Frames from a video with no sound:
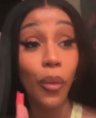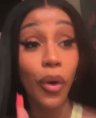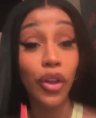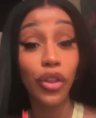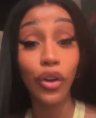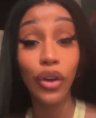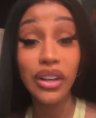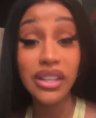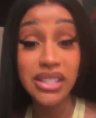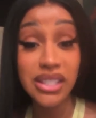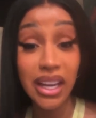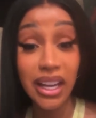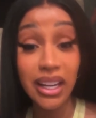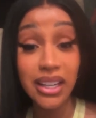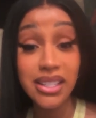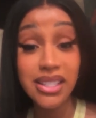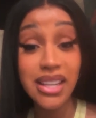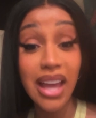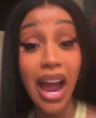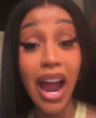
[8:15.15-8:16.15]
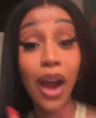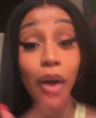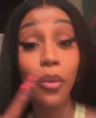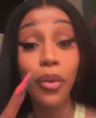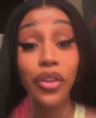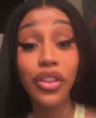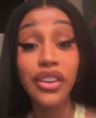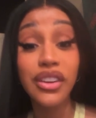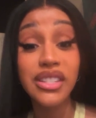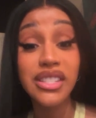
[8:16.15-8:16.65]
whether it's inside,
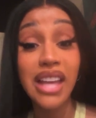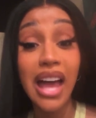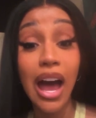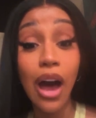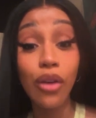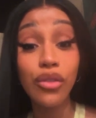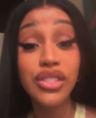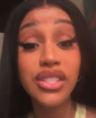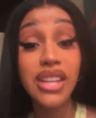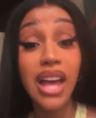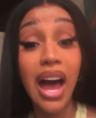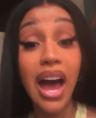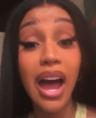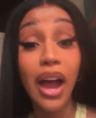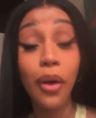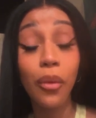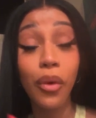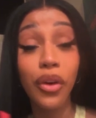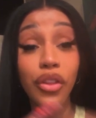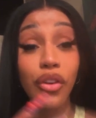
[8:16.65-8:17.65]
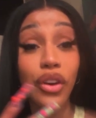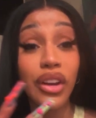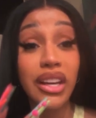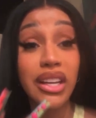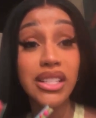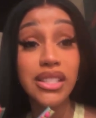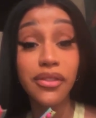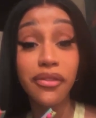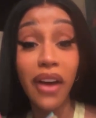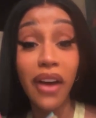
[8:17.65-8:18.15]
whether it's outside, whether
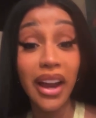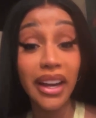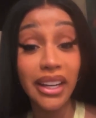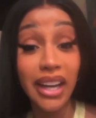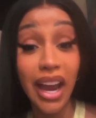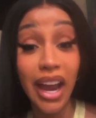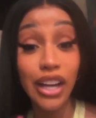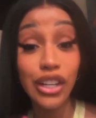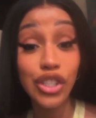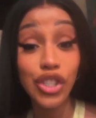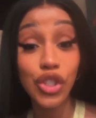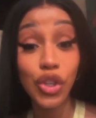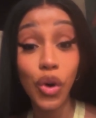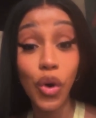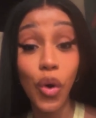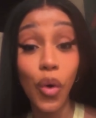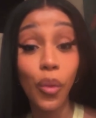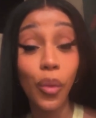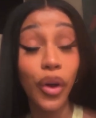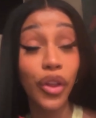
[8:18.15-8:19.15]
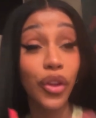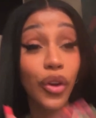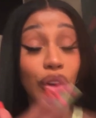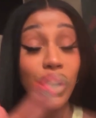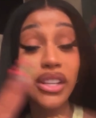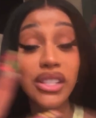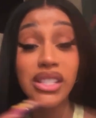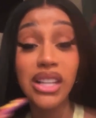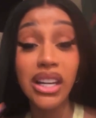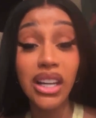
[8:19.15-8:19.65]
it's financial, whether
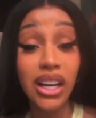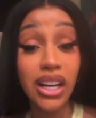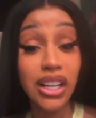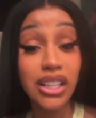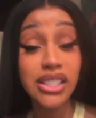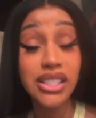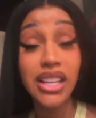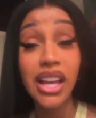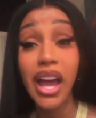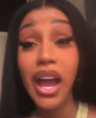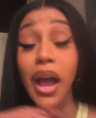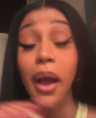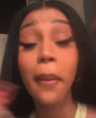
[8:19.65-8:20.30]
it's looks.